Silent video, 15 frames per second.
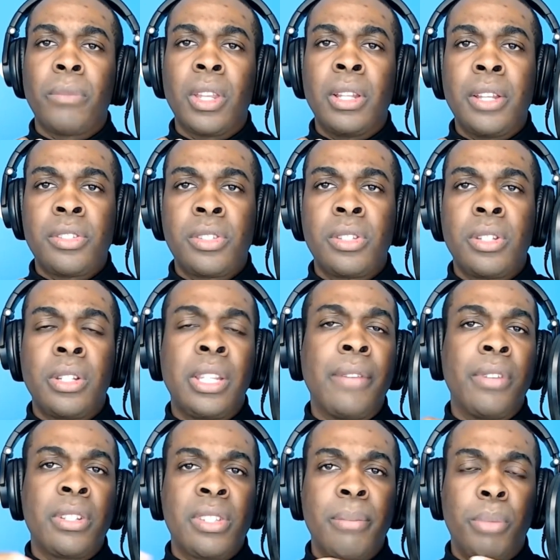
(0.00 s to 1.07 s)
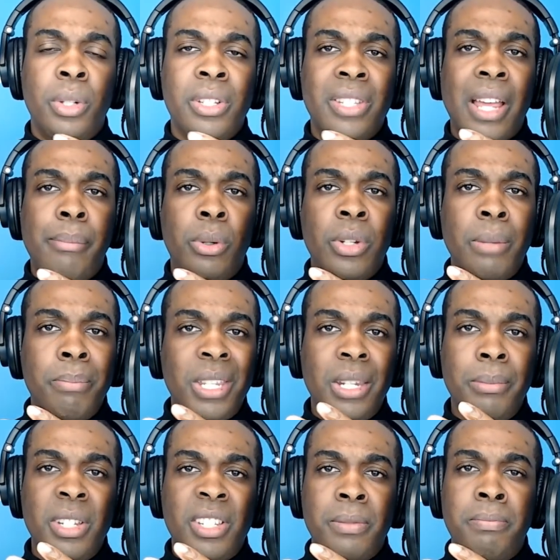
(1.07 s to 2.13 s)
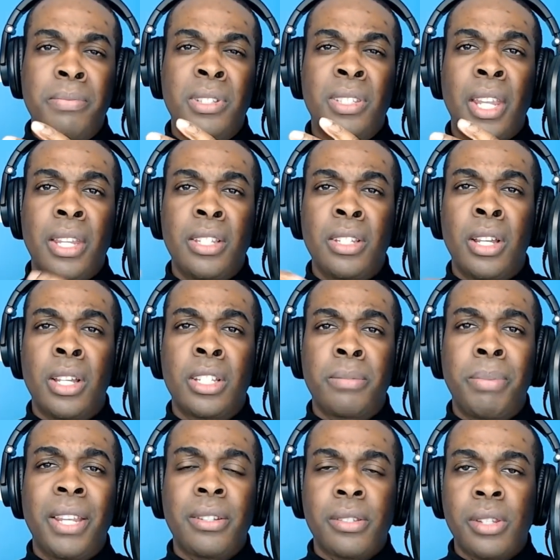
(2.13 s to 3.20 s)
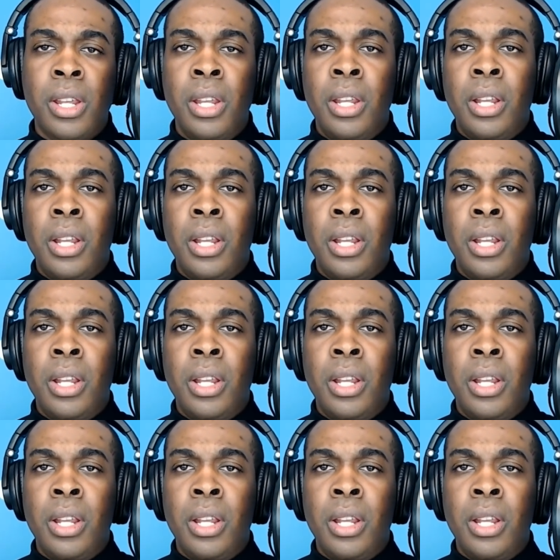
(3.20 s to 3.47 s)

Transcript: Let's give a simple example in the B2B space.